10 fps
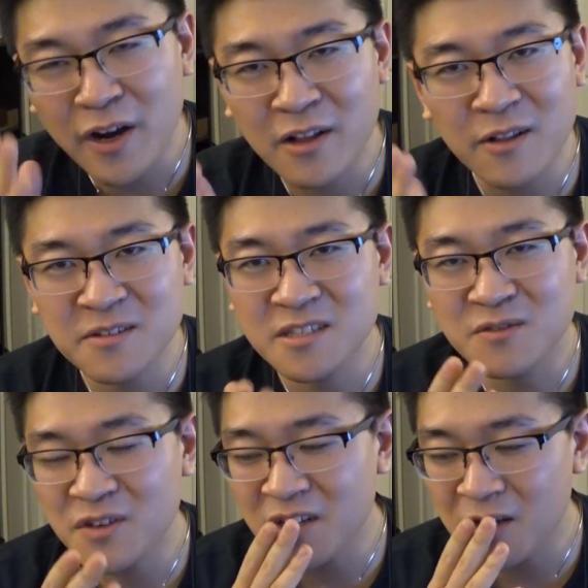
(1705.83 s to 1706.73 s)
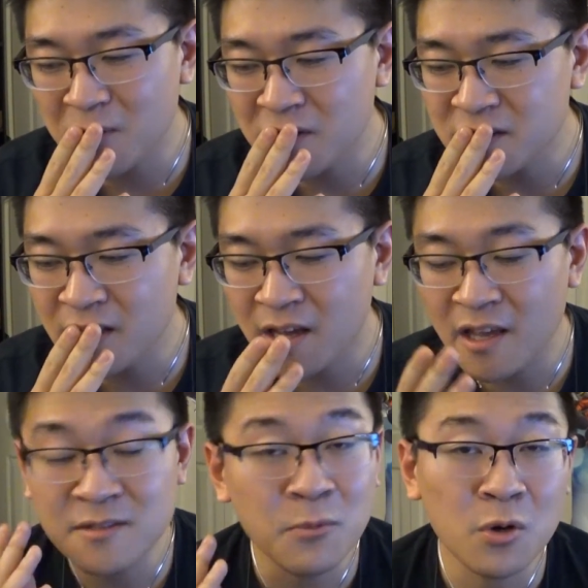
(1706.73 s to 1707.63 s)
I close this video was that
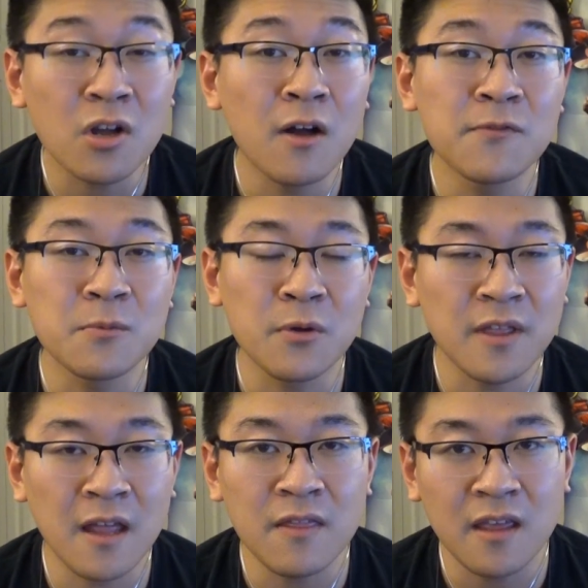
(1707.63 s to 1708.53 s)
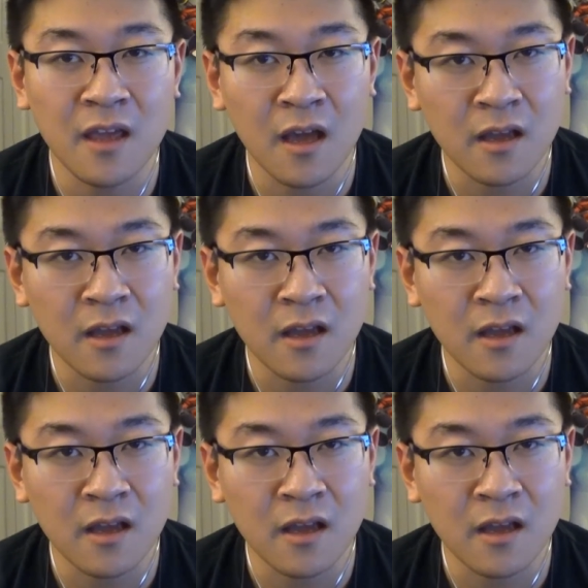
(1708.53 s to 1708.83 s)
it's more comfortable than the